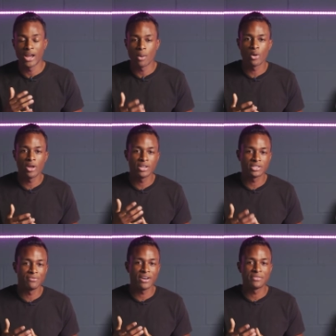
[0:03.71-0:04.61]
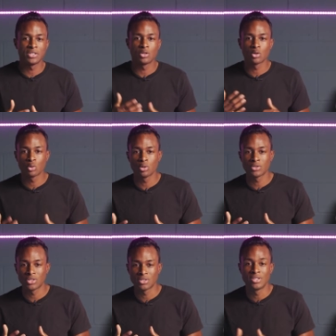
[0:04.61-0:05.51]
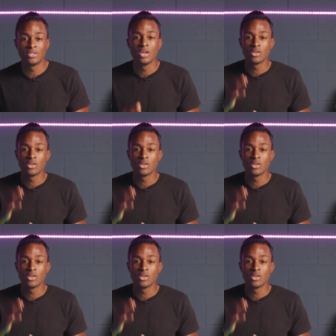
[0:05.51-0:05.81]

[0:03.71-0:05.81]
Amaran SM5C to Google Assistant